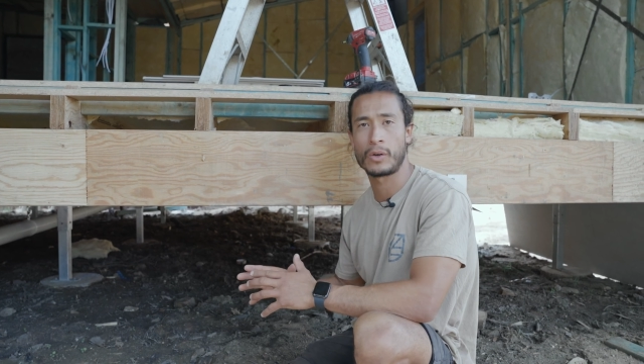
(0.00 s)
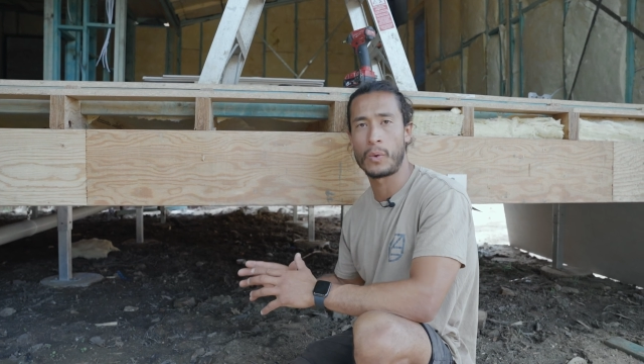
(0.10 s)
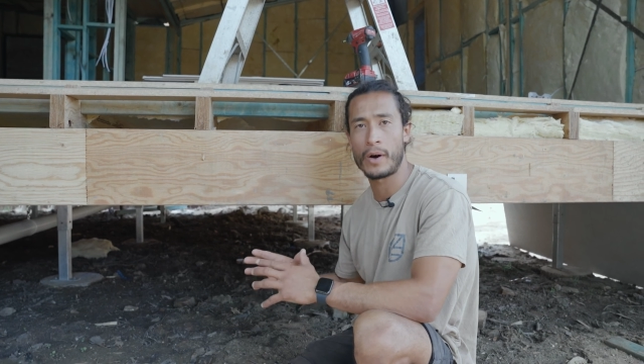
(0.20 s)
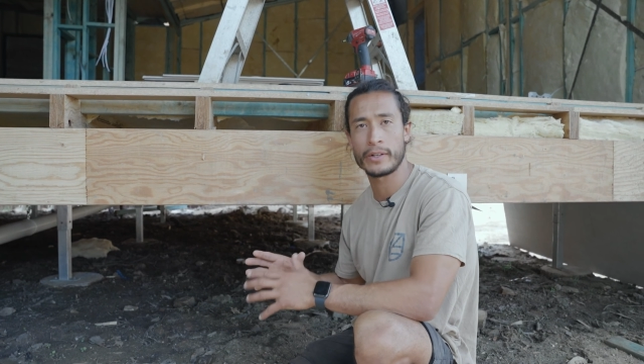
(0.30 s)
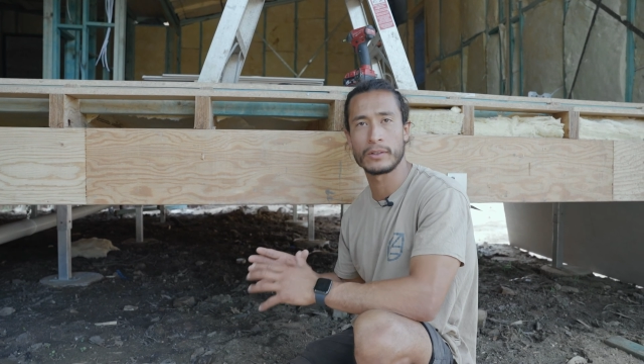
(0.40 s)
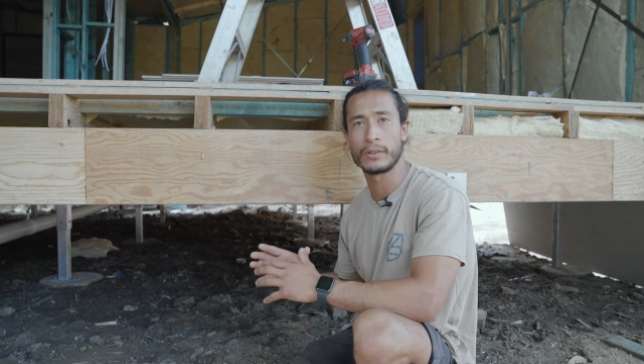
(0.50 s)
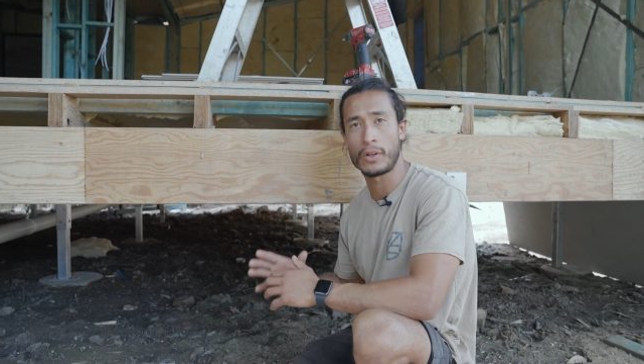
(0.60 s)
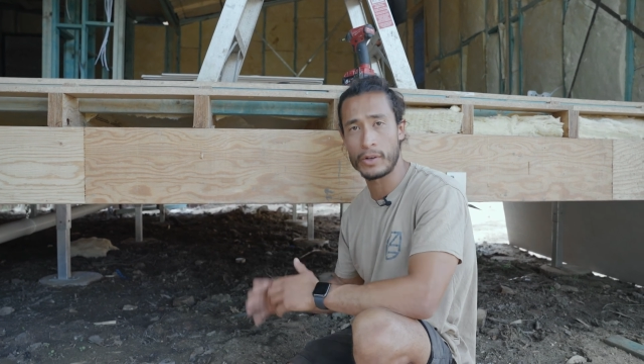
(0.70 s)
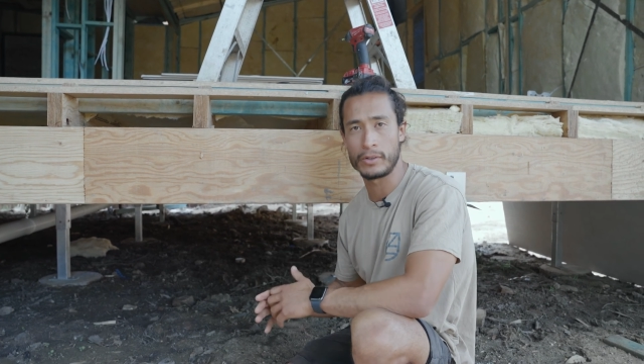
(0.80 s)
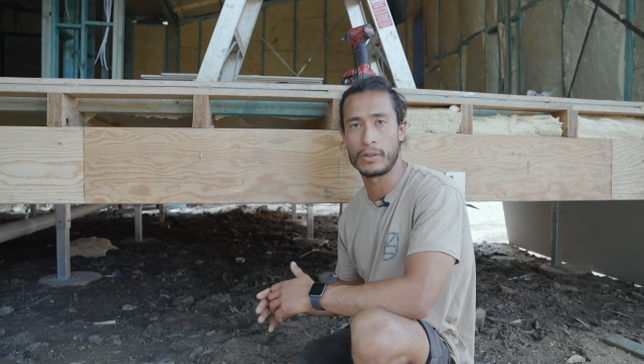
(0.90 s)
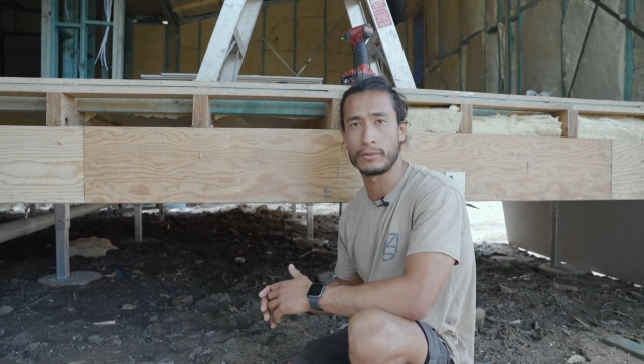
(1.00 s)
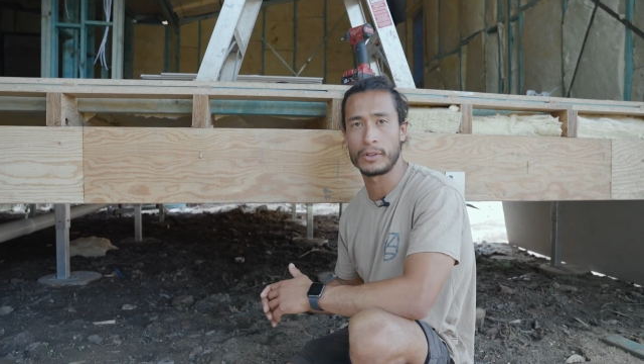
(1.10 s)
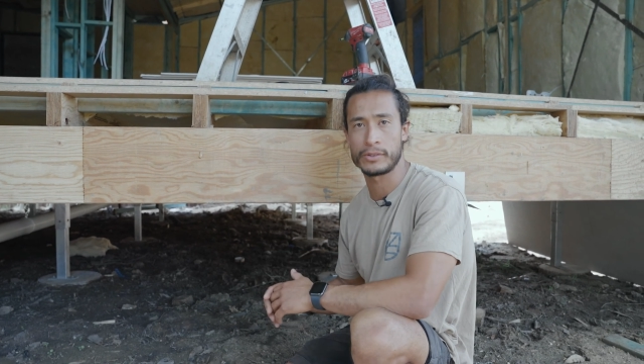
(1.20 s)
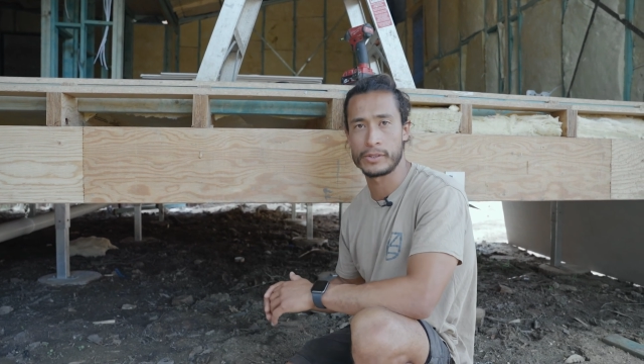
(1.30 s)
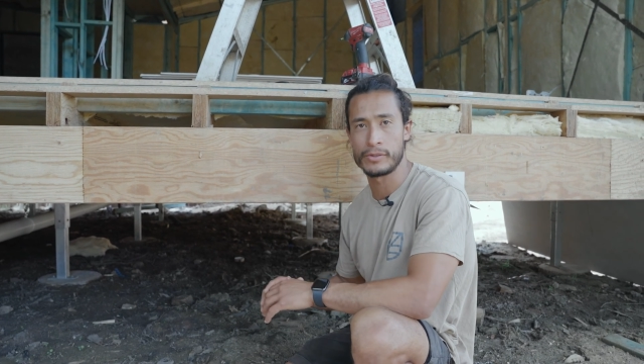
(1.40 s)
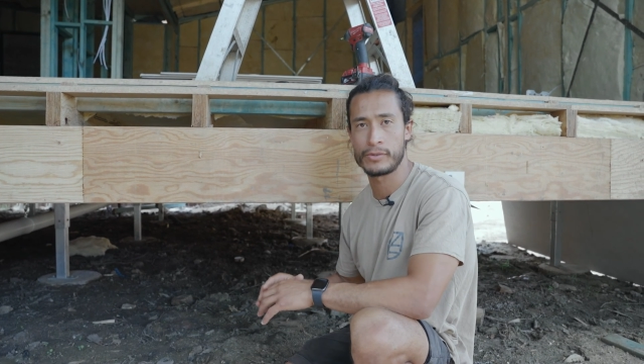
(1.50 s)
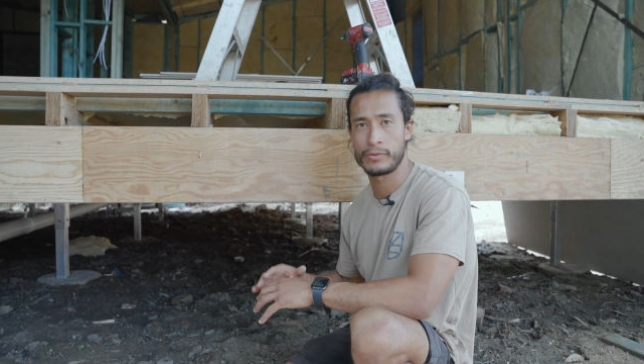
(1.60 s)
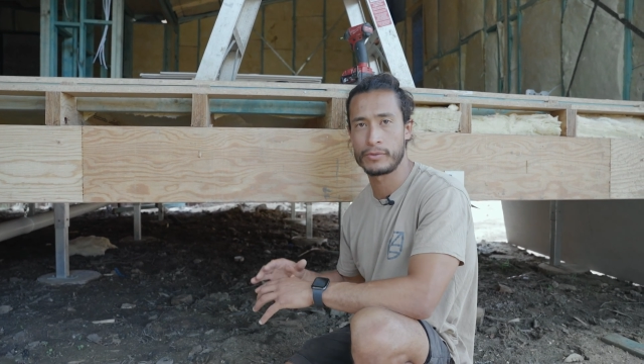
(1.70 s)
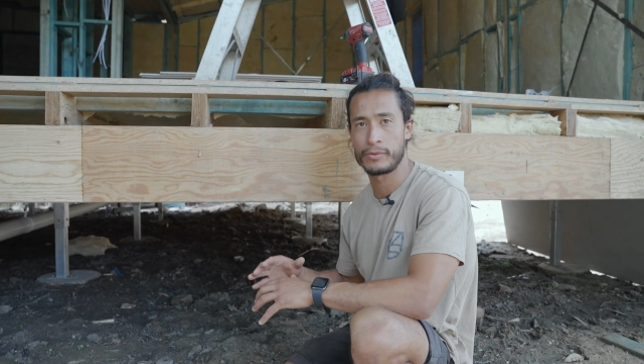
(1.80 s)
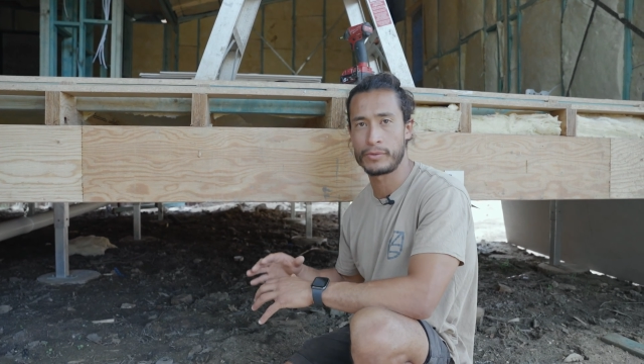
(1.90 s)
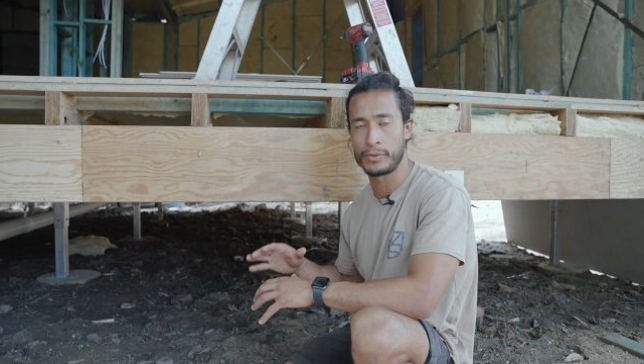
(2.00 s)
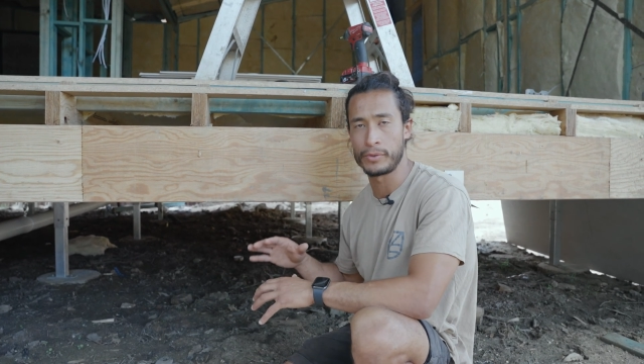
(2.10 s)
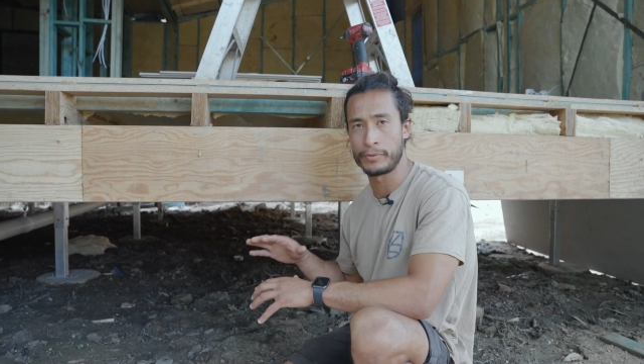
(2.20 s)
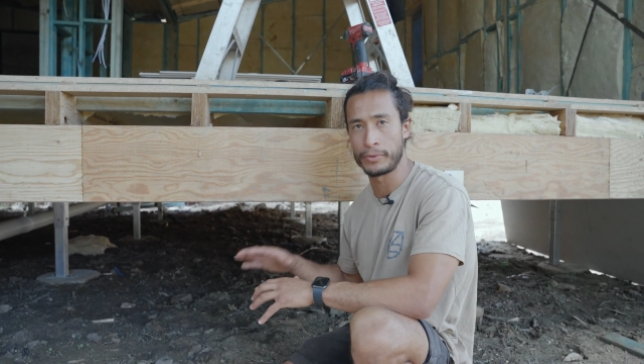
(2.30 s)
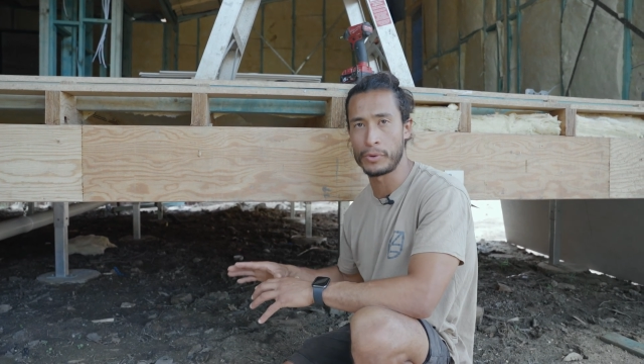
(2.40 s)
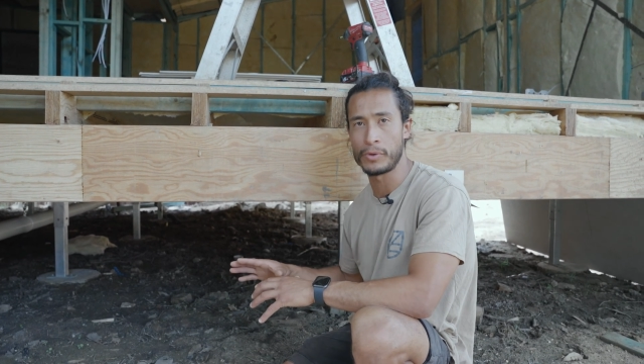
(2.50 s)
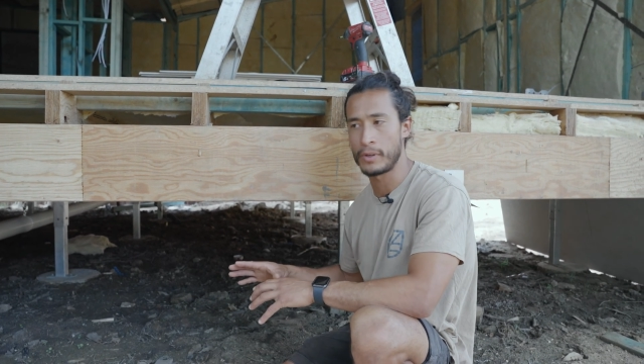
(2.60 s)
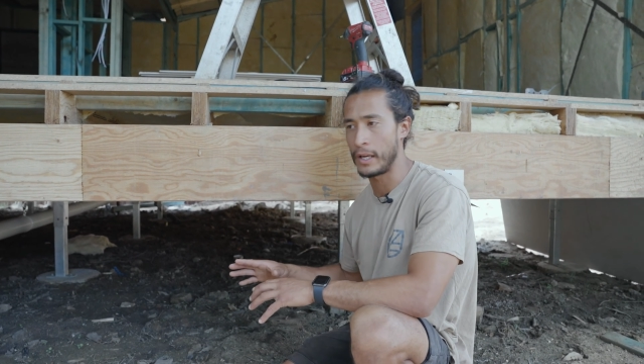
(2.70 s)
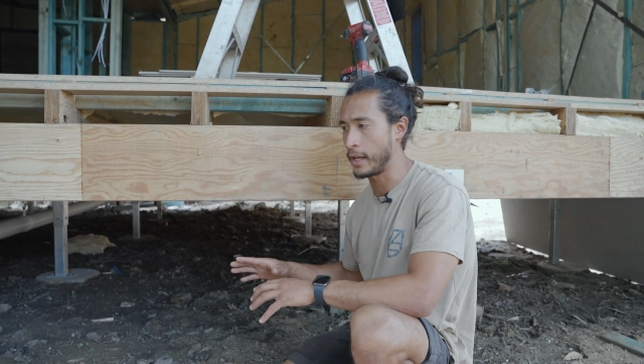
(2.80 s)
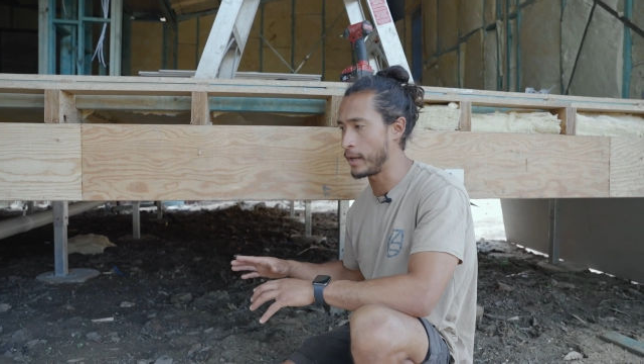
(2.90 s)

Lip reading: quite a lot of losses through the floor,